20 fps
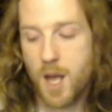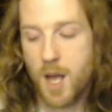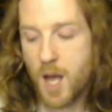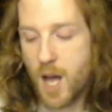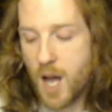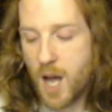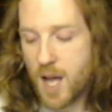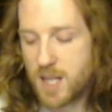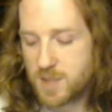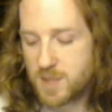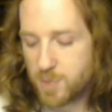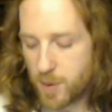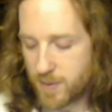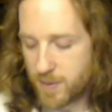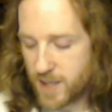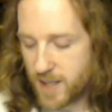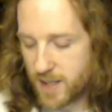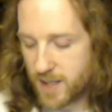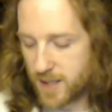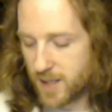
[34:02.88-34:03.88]
that's
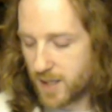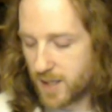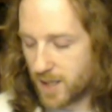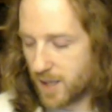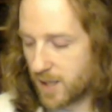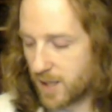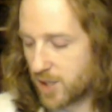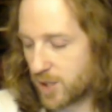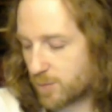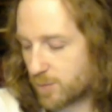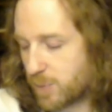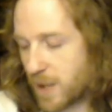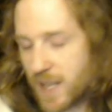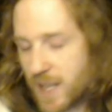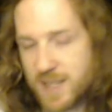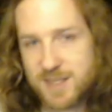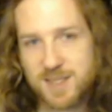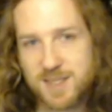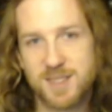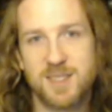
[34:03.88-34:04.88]
probably a good
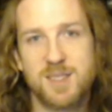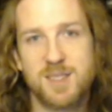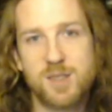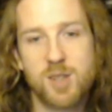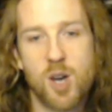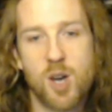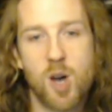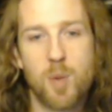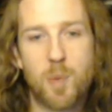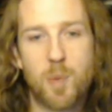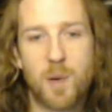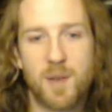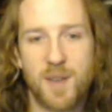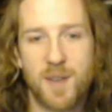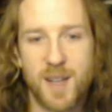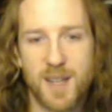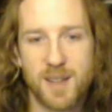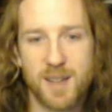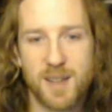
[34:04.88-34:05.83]
place to stop. I've hit the